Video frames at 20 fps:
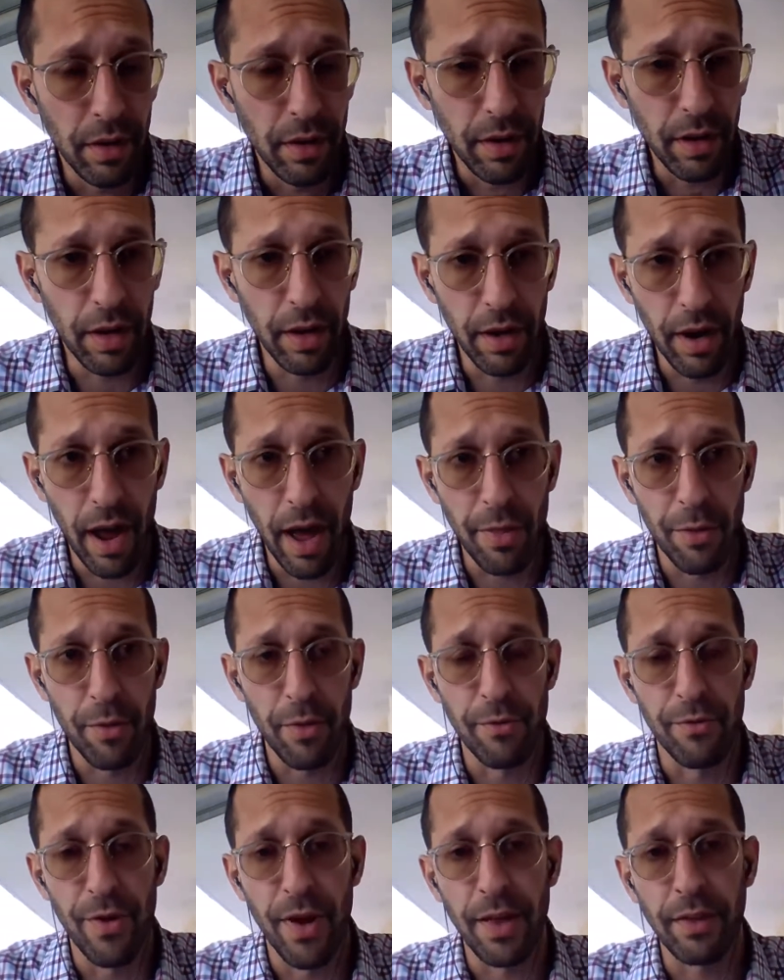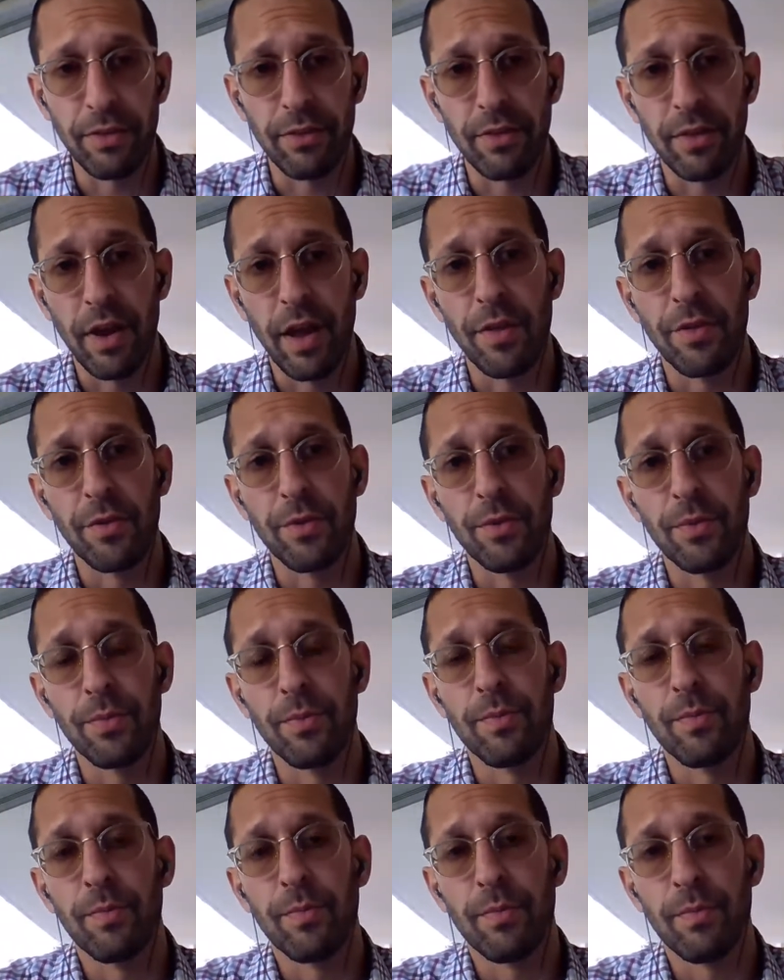in other events, in
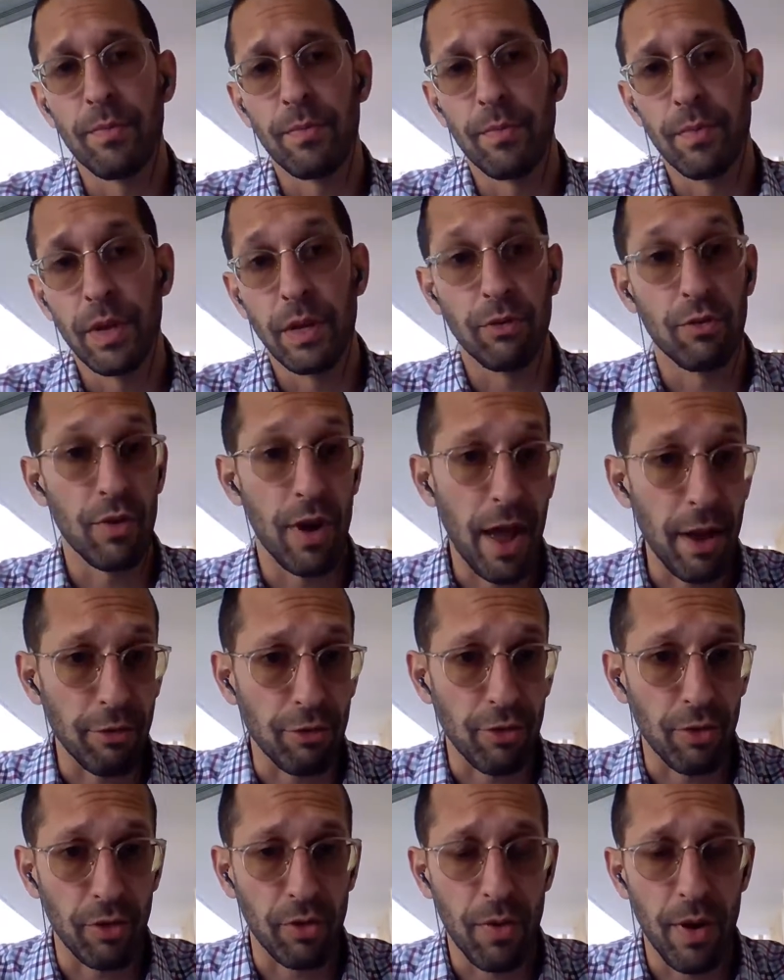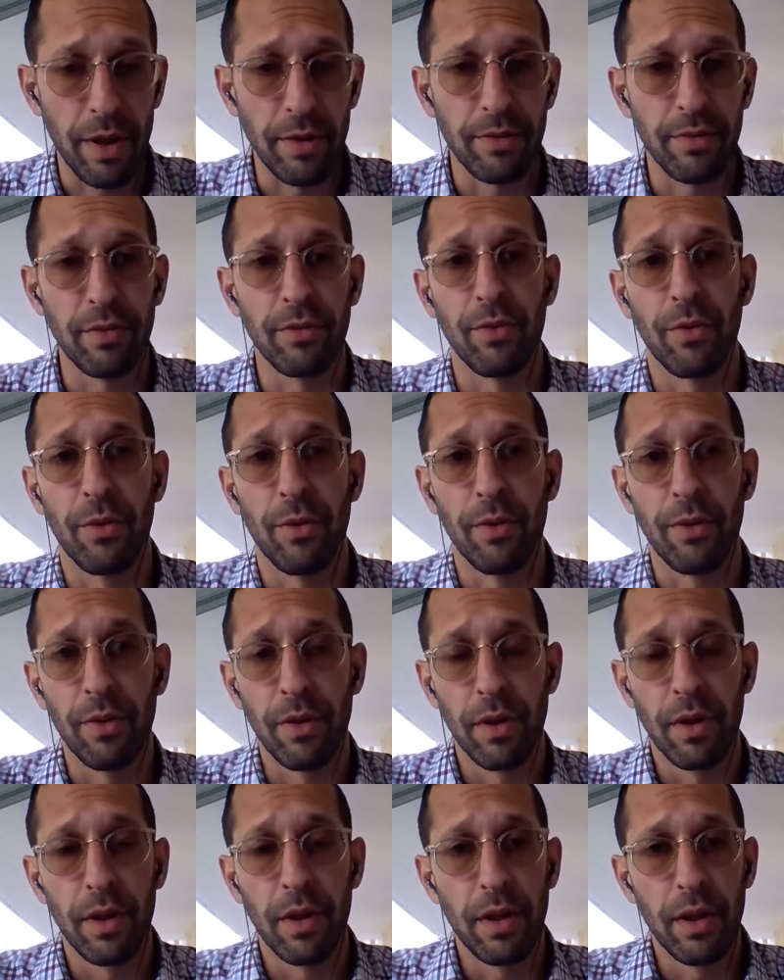other international crises or
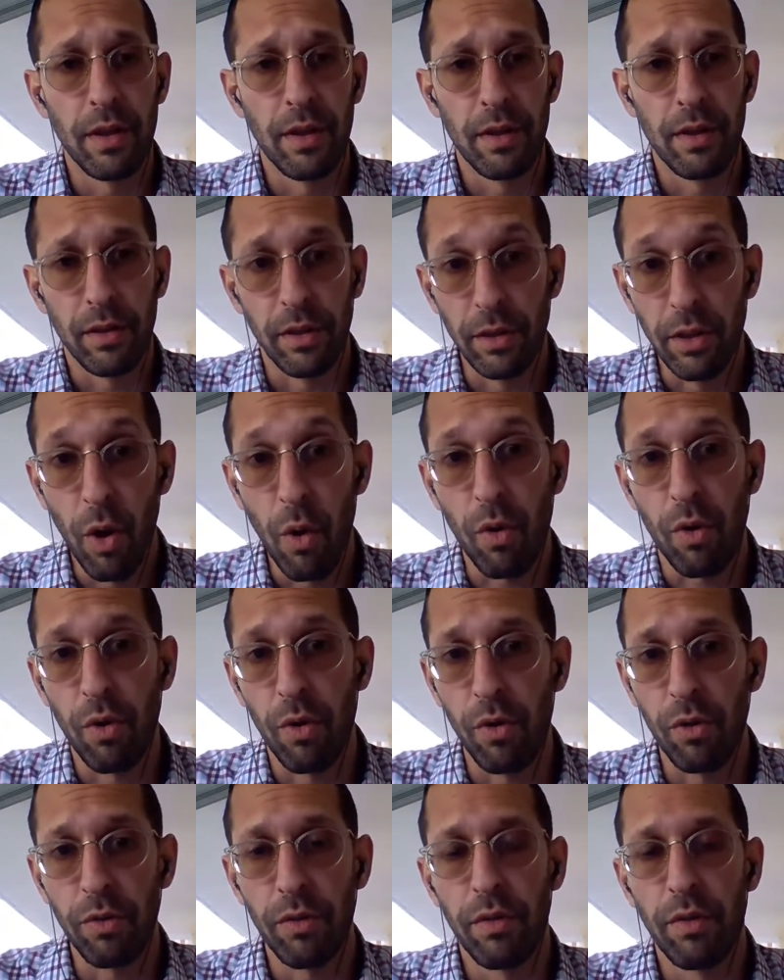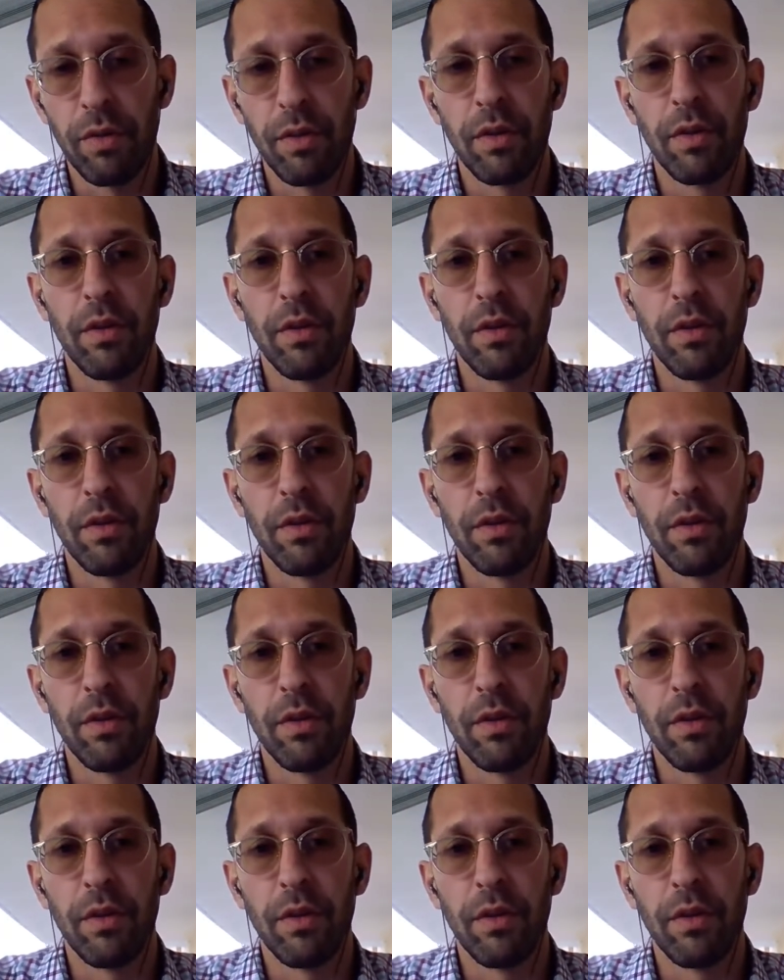local